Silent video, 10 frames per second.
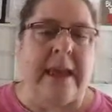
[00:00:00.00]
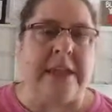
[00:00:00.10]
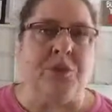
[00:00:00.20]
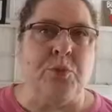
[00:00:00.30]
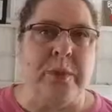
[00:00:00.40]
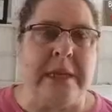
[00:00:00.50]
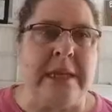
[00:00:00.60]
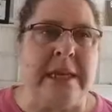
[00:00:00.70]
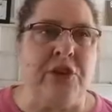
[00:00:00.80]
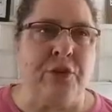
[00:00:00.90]
It's
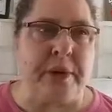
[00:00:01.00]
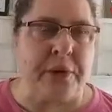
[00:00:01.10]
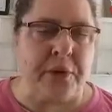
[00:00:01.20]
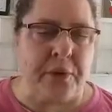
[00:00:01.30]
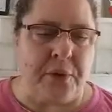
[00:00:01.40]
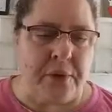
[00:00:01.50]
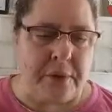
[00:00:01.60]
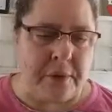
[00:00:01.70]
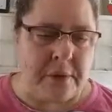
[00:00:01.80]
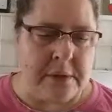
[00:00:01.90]
really
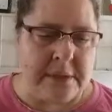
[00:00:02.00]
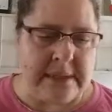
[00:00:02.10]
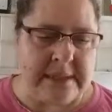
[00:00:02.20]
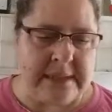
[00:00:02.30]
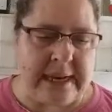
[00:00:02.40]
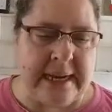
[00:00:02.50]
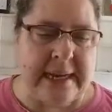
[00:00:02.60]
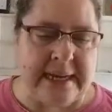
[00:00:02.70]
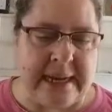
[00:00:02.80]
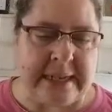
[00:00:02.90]
critical to stay
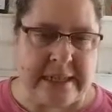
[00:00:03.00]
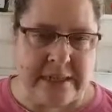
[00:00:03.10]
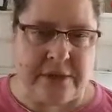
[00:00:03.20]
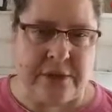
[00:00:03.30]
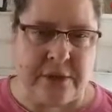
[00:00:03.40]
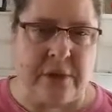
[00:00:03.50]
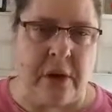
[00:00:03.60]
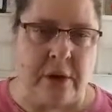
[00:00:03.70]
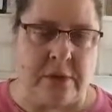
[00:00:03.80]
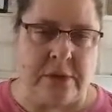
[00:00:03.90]
connected to your
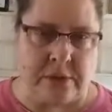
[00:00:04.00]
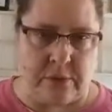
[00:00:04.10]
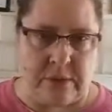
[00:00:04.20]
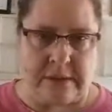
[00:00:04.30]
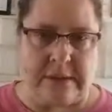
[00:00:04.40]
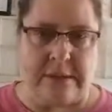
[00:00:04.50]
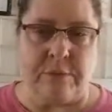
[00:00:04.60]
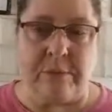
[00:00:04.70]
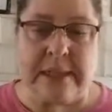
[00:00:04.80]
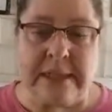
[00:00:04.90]
own source.
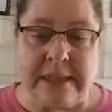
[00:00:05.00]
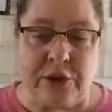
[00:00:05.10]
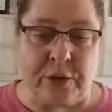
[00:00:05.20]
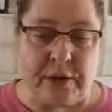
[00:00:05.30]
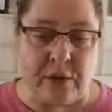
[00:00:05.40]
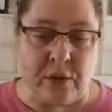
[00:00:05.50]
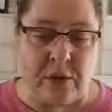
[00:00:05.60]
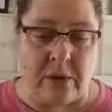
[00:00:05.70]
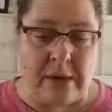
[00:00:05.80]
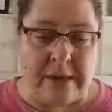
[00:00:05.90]
Really
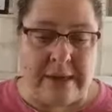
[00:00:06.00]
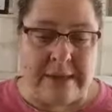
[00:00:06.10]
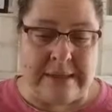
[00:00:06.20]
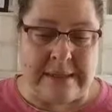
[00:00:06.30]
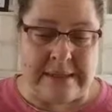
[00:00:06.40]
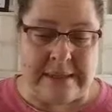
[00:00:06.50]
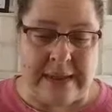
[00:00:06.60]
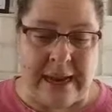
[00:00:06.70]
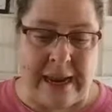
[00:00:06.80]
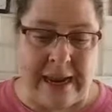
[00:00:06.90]
critical to
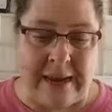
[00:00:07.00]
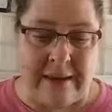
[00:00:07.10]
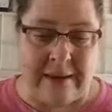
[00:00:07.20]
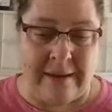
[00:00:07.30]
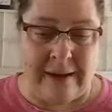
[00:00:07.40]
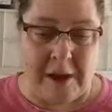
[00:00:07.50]
stay